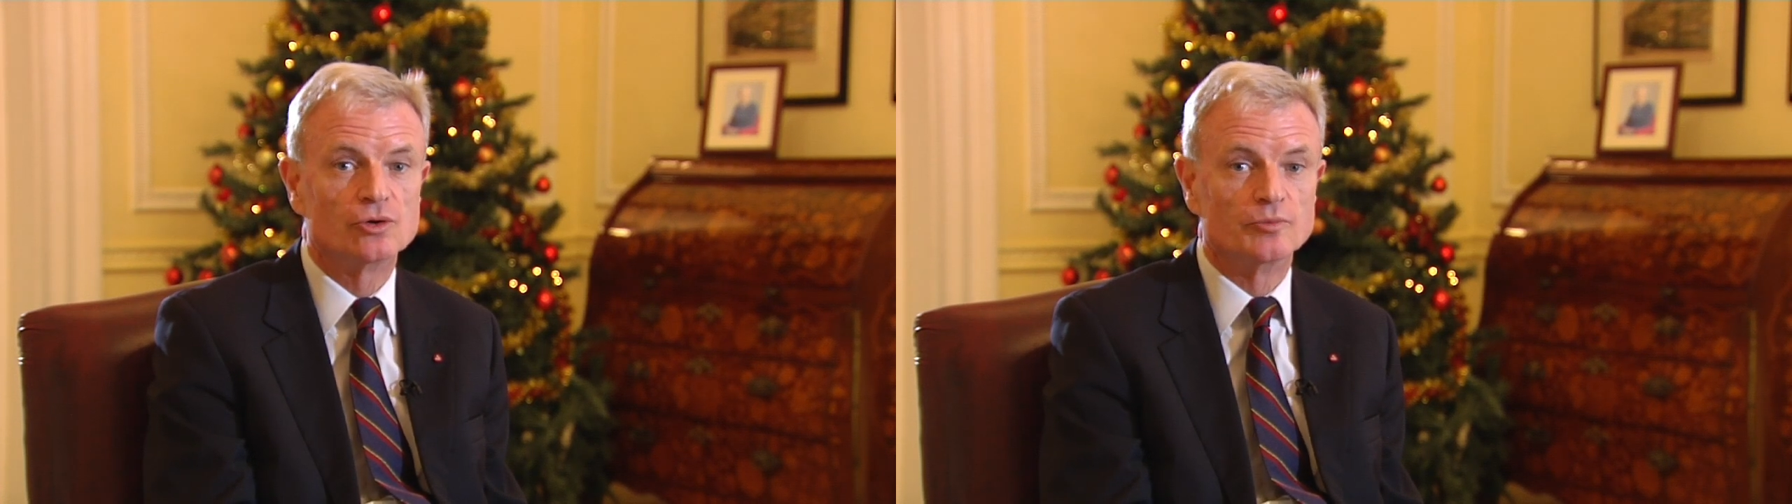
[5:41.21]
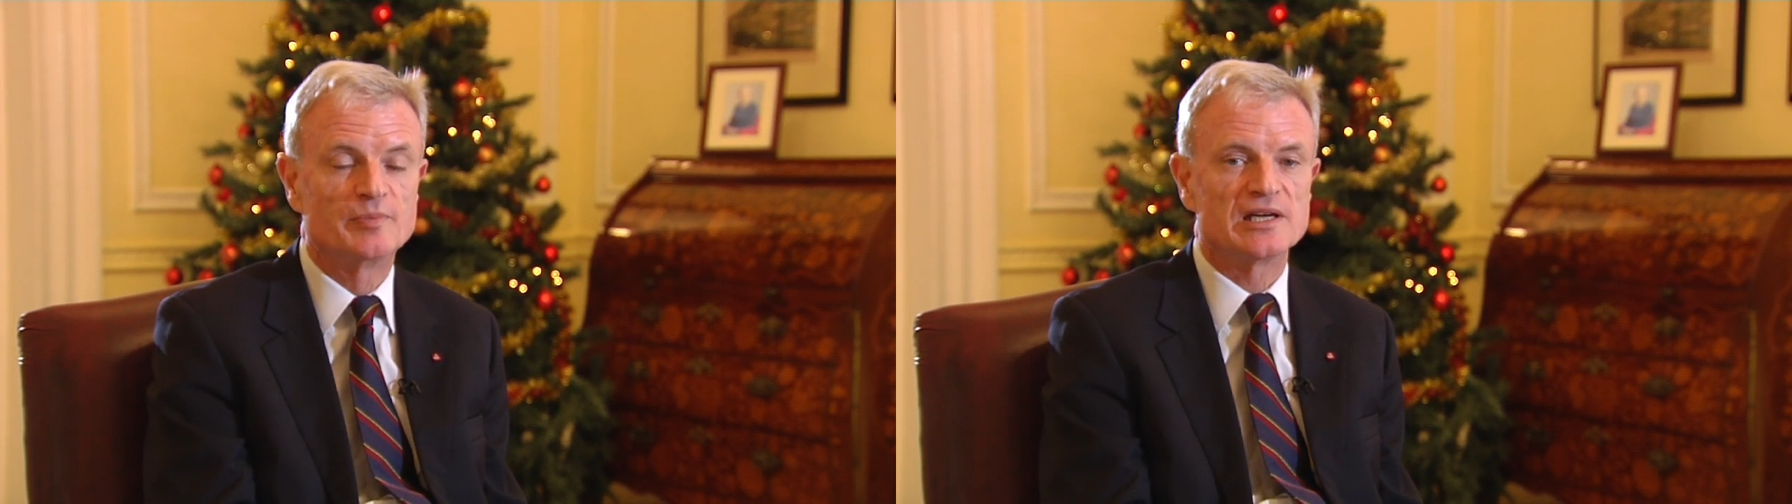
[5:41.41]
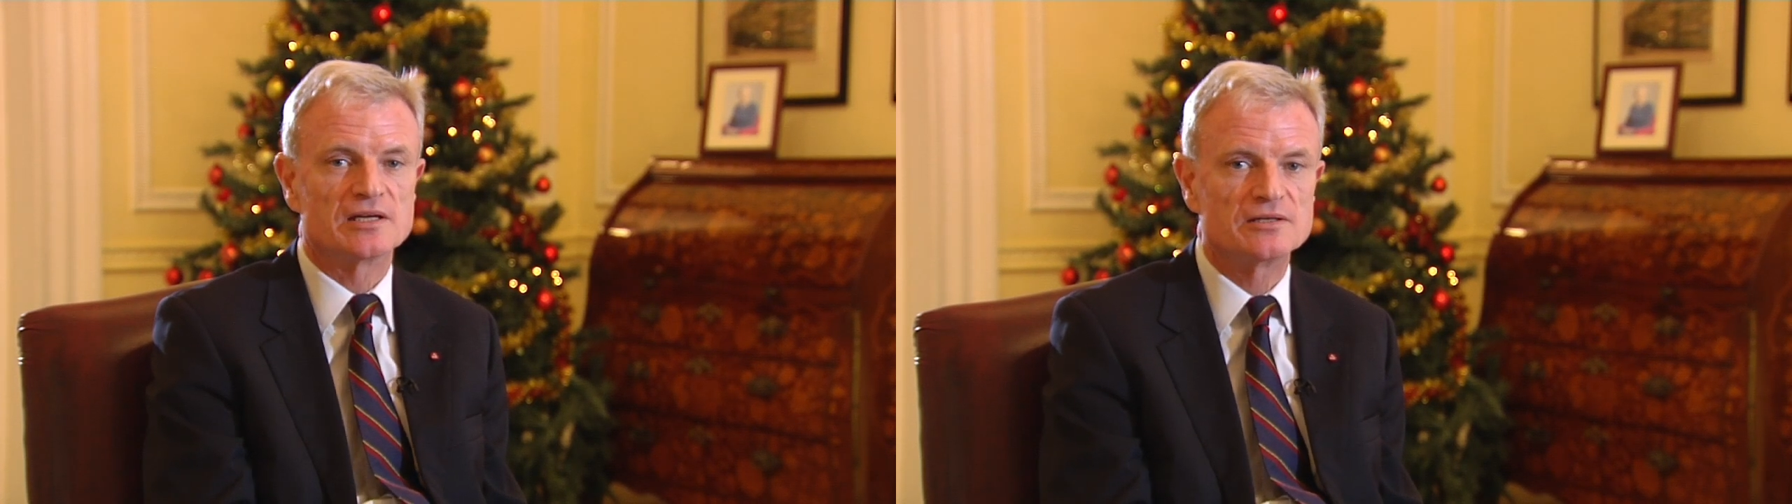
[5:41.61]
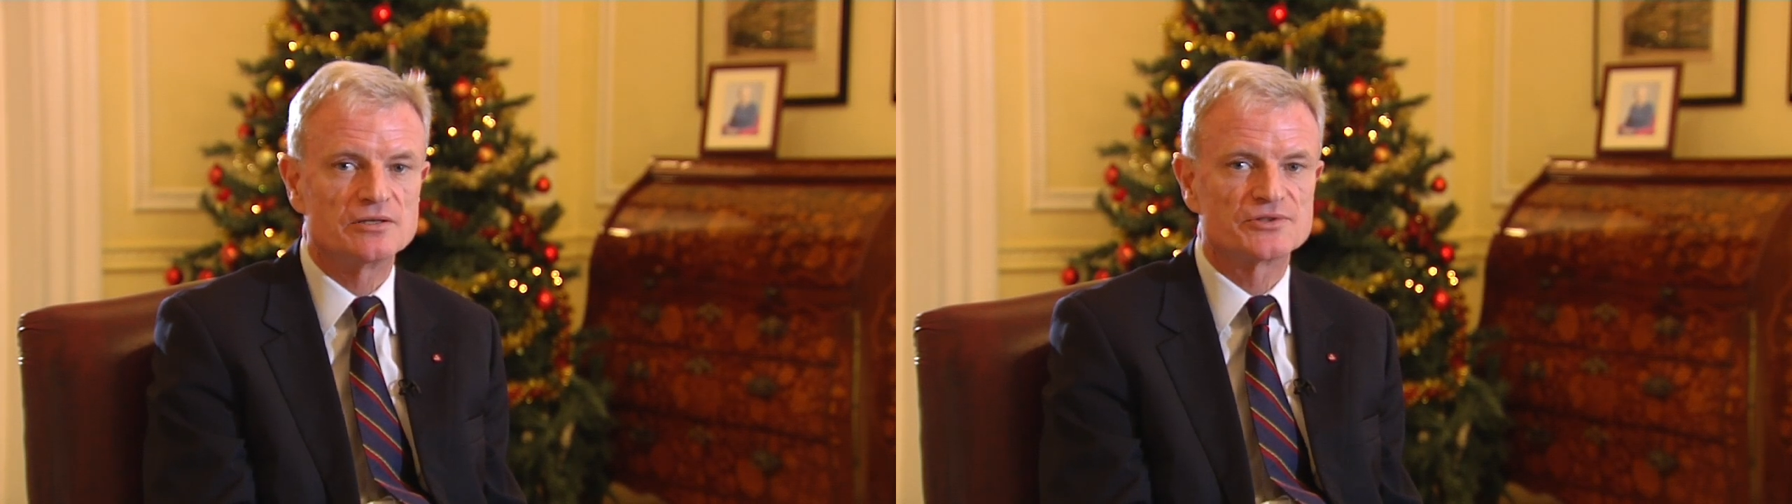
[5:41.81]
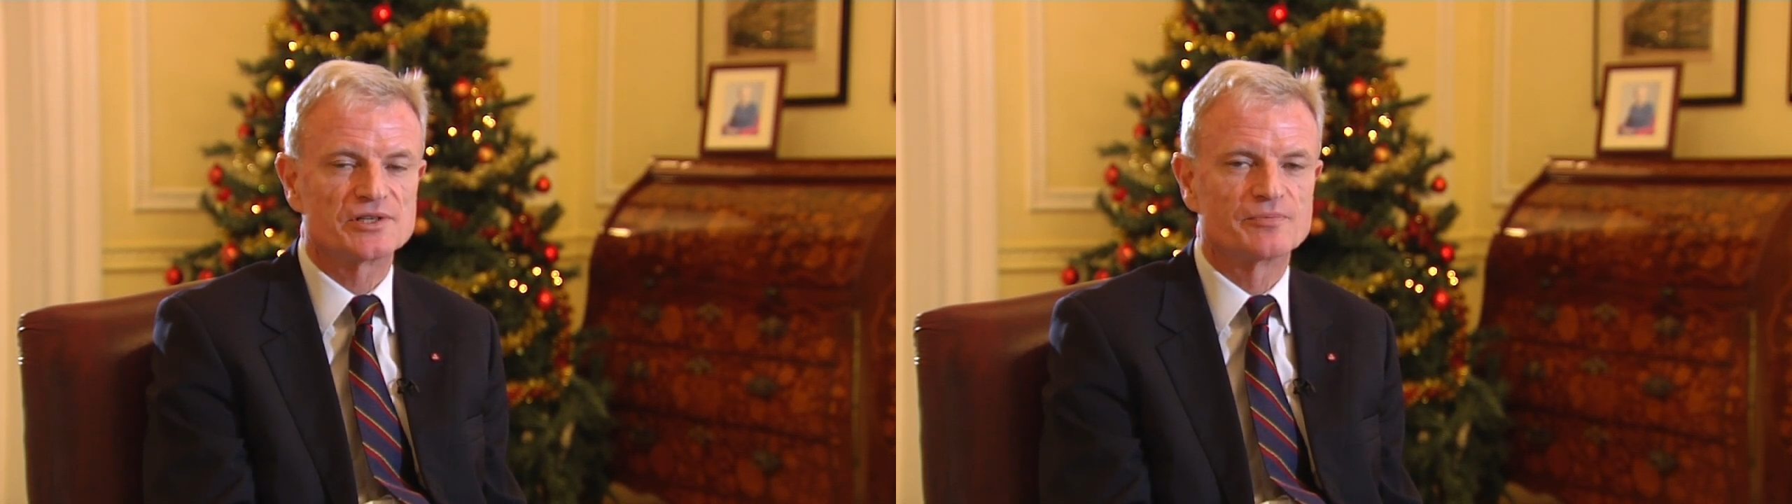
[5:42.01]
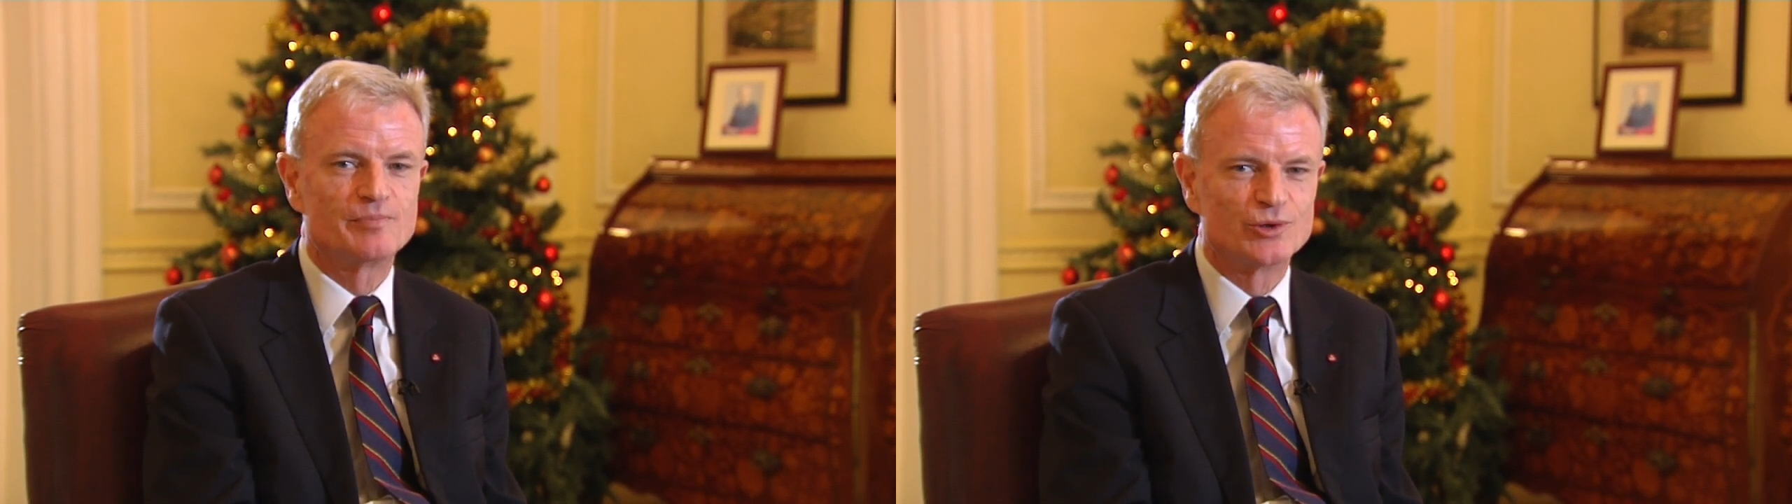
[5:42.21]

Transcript: albeit using a